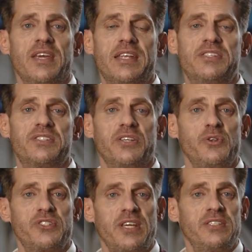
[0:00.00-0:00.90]
and still
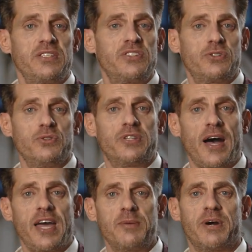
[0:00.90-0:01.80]
sentenced to
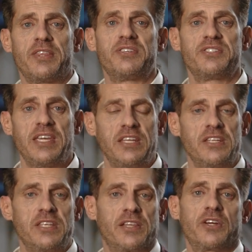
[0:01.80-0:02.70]
die by the state
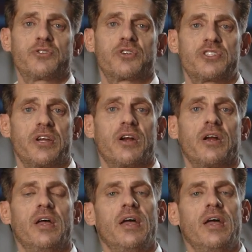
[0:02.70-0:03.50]
in the electric chair,